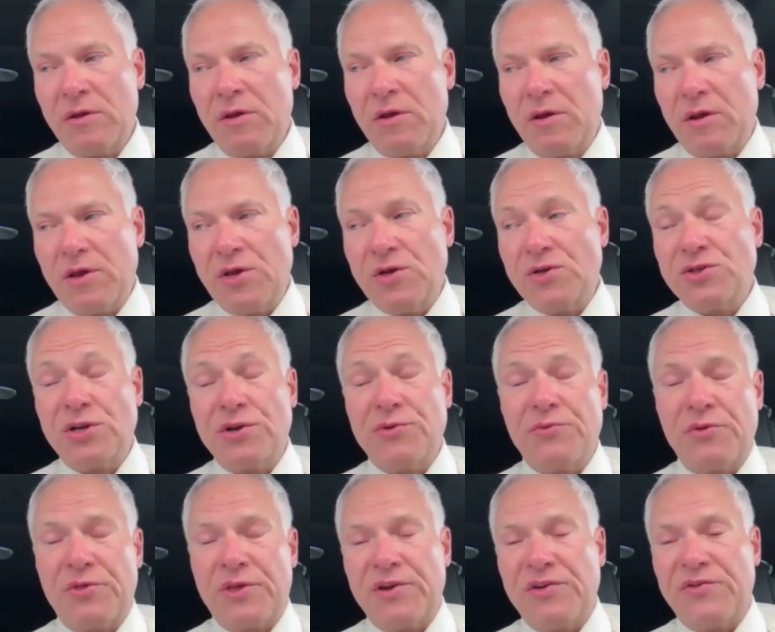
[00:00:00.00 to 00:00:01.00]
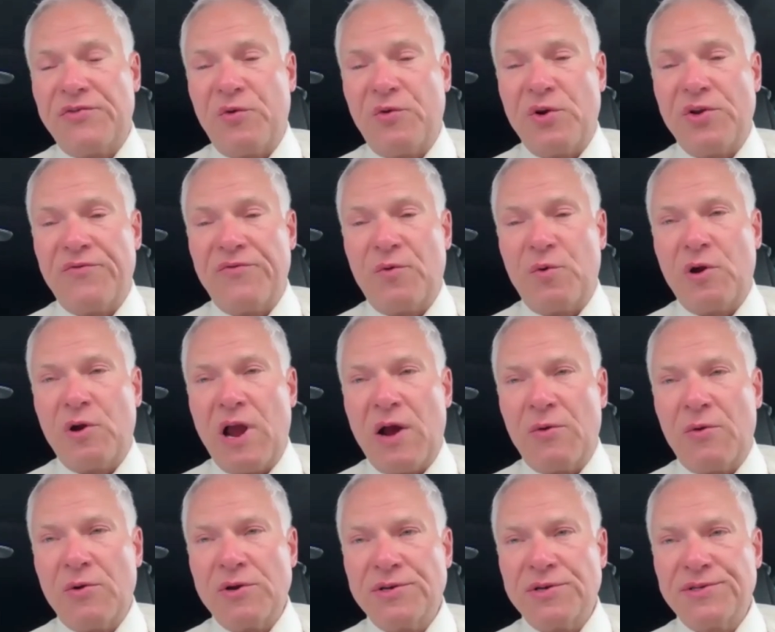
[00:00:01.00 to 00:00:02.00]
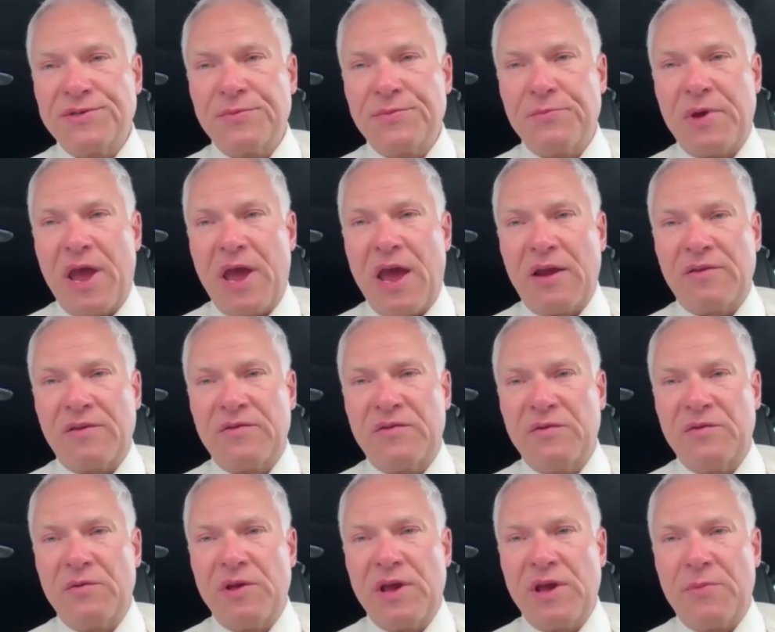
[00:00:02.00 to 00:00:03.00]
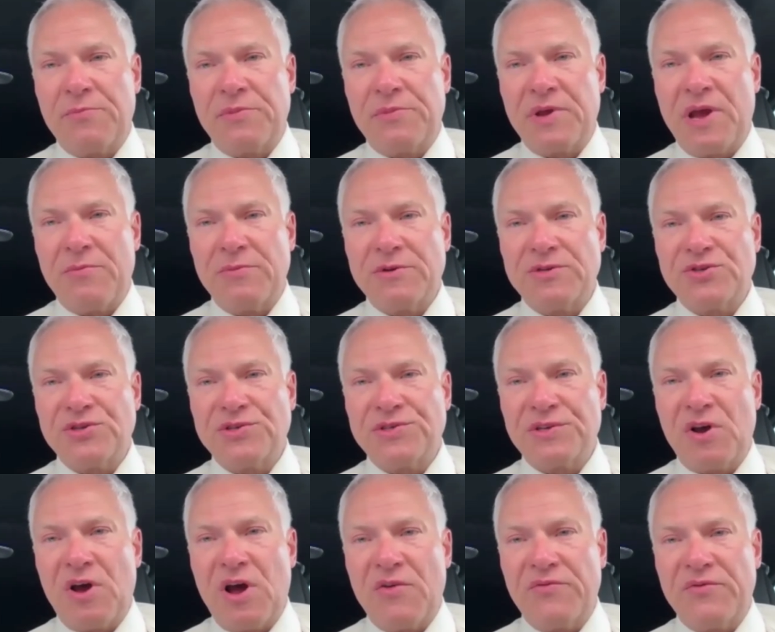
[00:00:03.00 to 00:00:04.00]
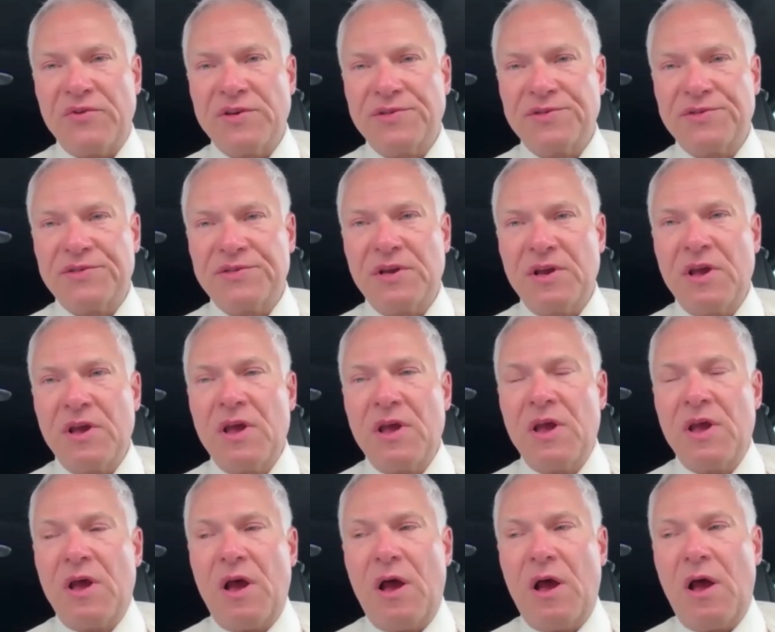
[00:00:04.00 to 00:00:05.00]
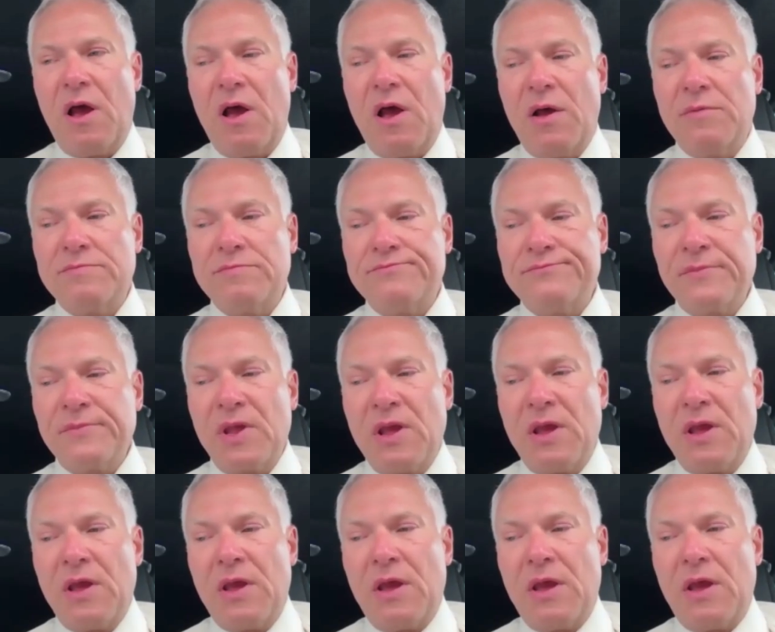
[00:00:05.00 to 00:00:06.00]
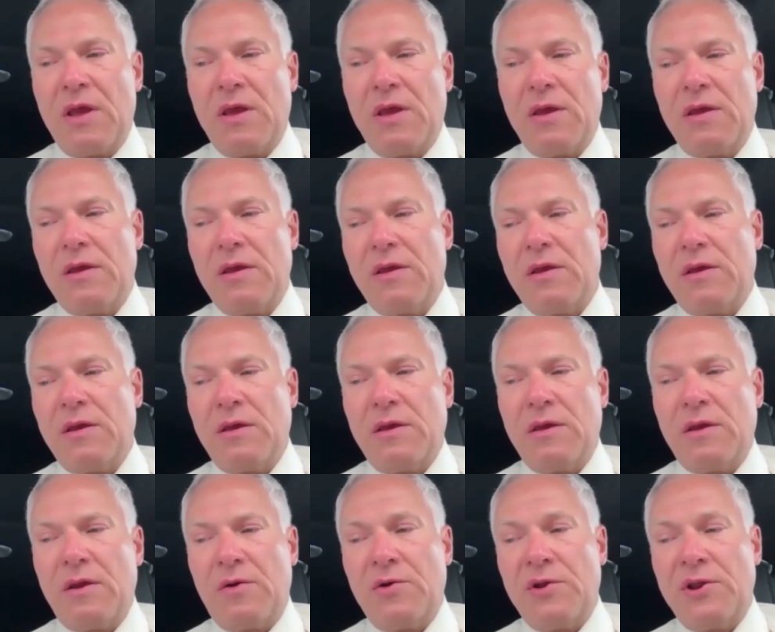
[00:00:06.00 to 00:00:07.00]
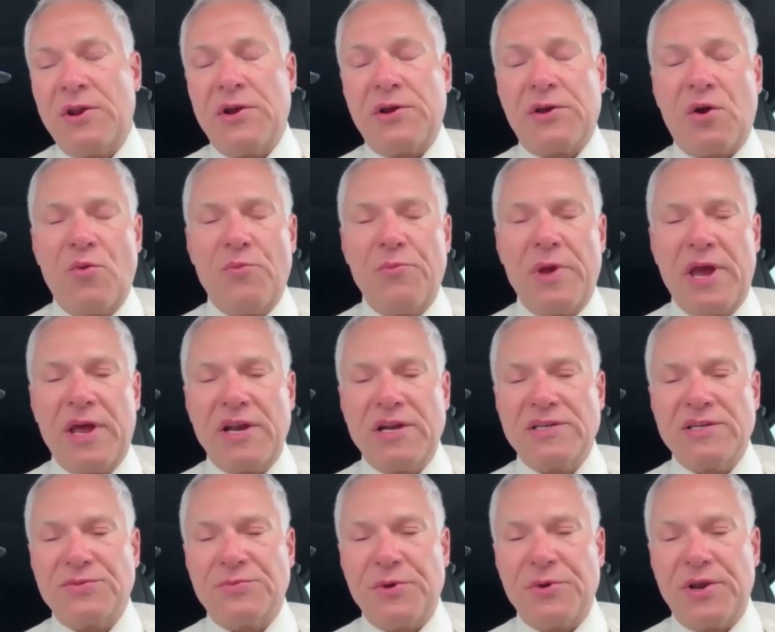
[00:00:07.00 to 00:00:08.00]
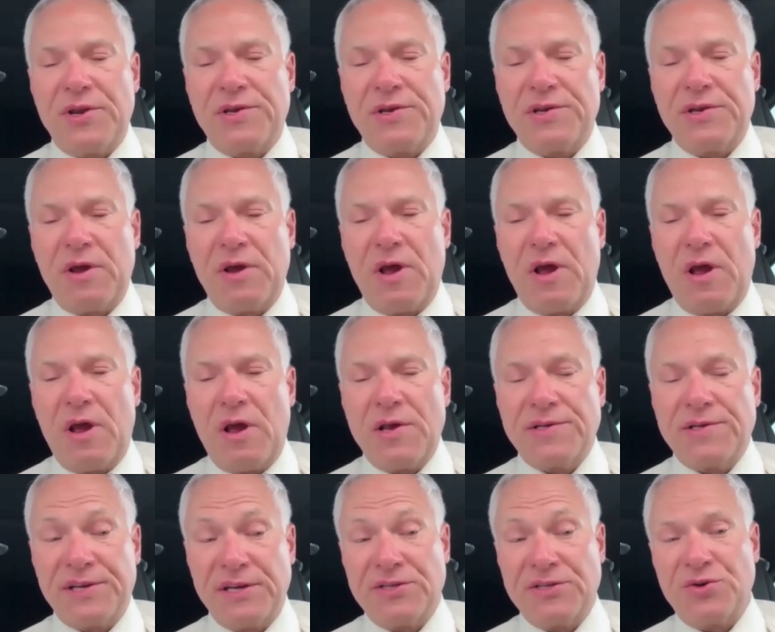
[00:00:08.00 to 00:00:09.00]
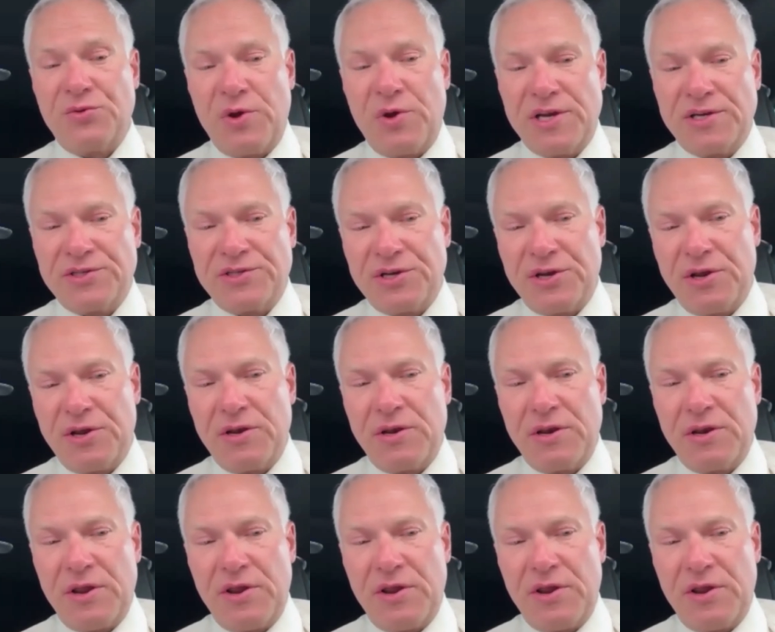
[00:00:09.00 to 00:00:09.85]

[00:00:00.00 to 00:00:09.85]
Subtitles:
usually within 24 hours back to the optometrist's office. Um, in a co-management situation,